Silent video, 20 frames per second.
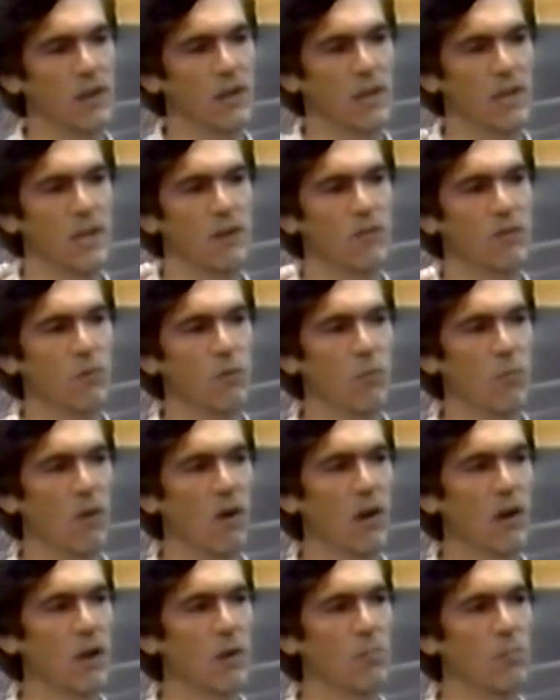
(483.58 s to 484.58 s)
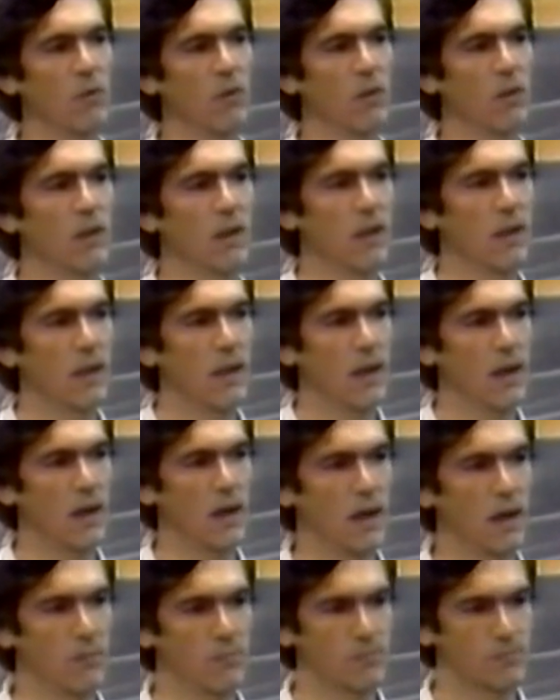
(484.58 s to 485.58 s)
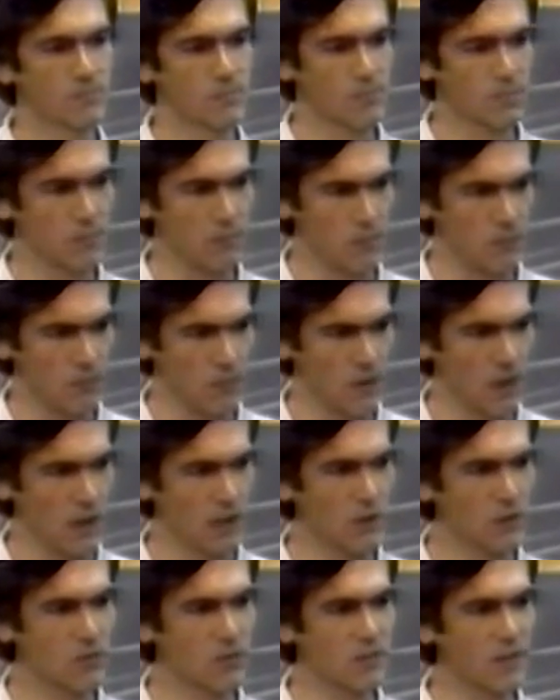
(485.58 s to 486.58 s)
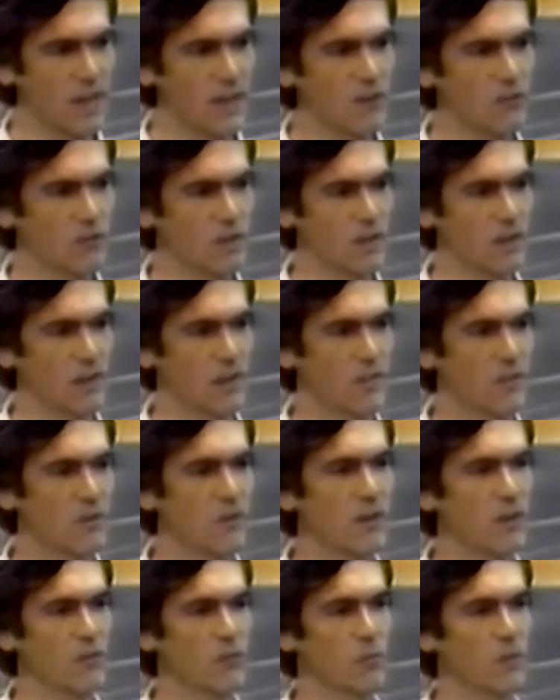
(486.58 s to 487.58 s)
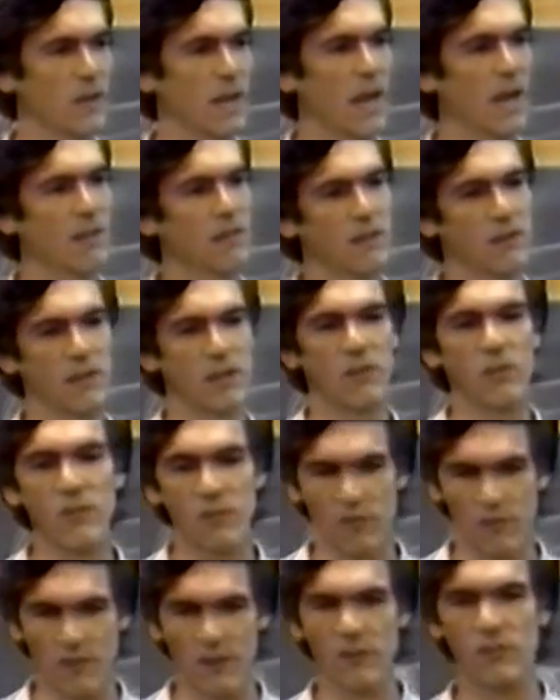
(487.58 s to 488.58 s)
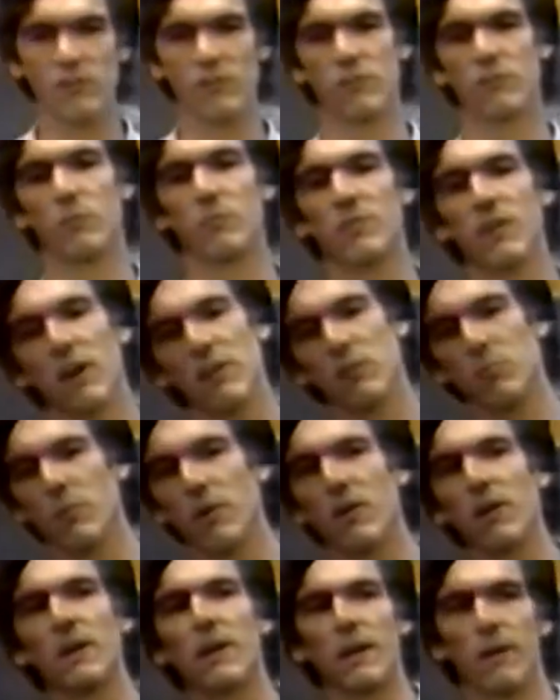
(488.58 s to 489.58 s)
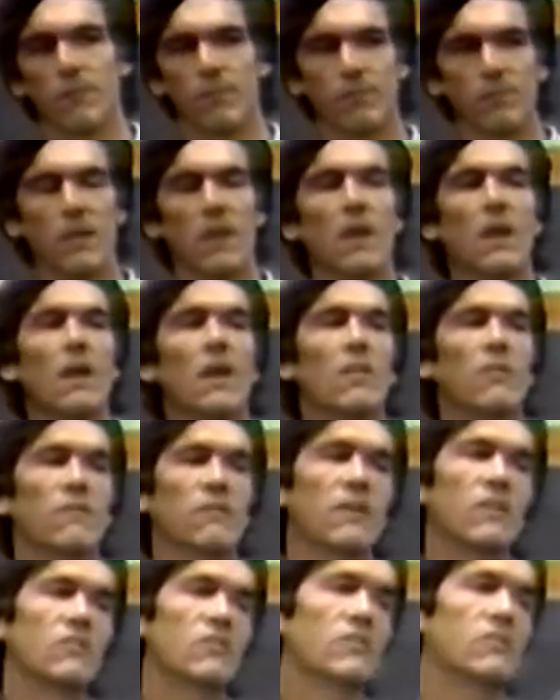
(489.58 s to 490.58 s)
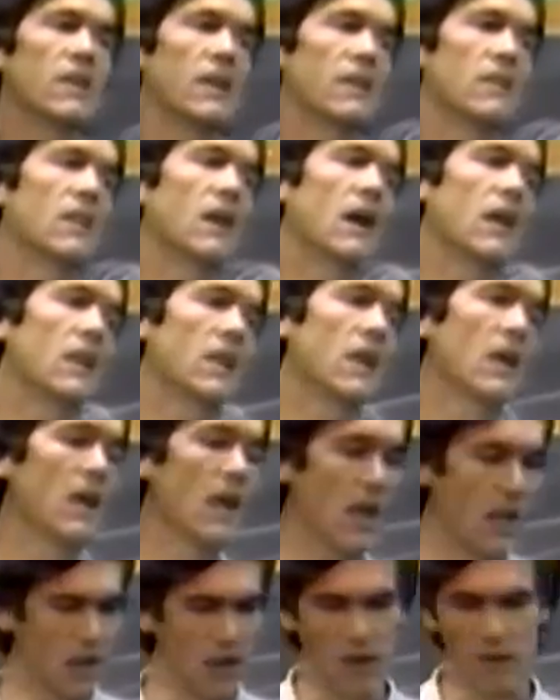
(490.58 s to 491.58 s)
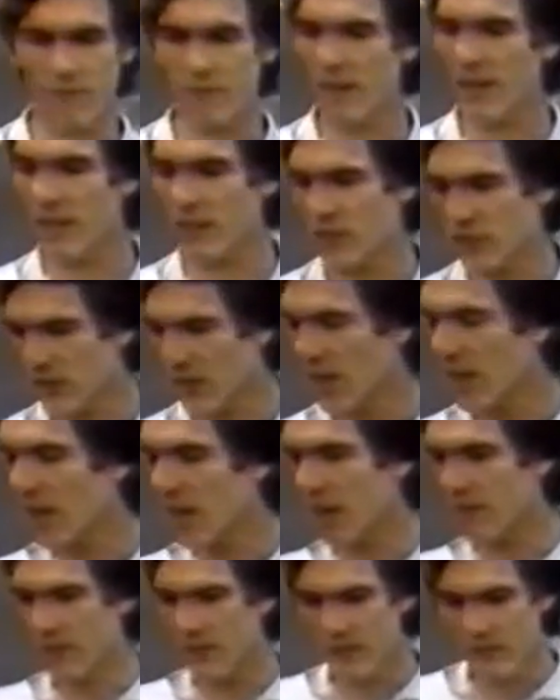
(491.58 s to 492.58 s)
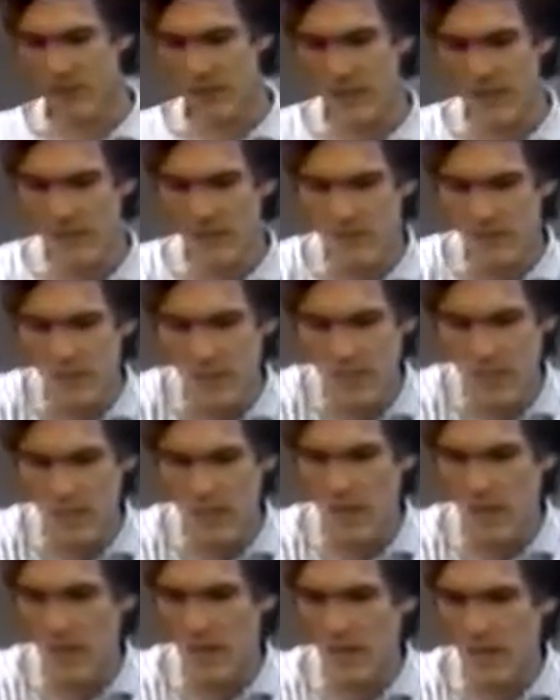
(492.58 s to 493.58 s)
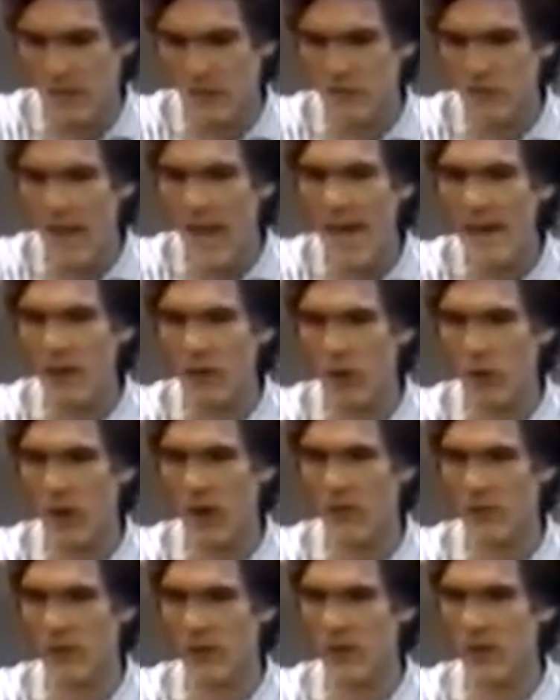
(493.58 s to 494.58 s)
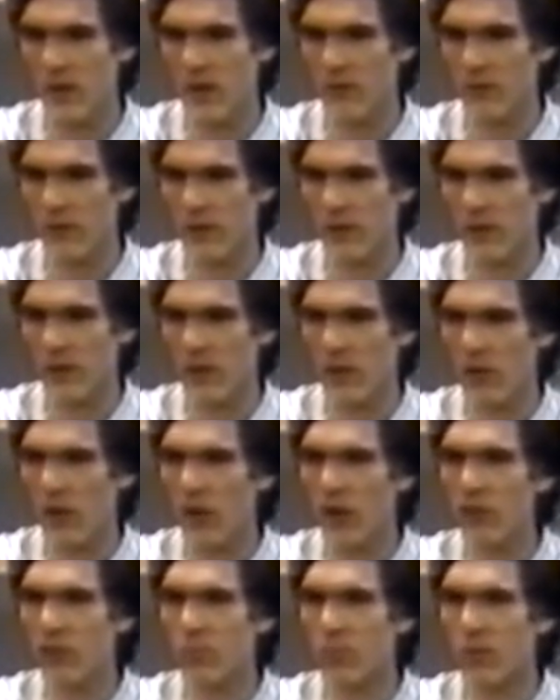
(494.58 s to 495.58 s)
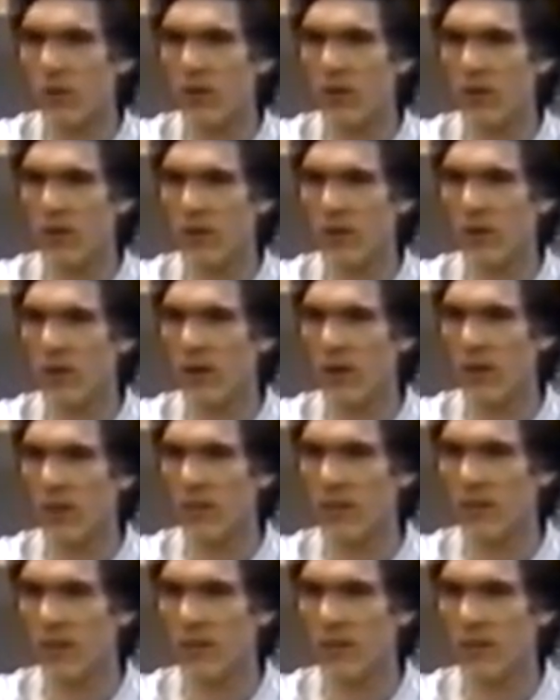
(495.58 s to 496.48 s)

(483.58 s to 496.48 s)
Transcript: given remarkable elucidation in the 30s when they took these finches from South America. The finches had not, now a finch, if it sees a shadow of a large bird on the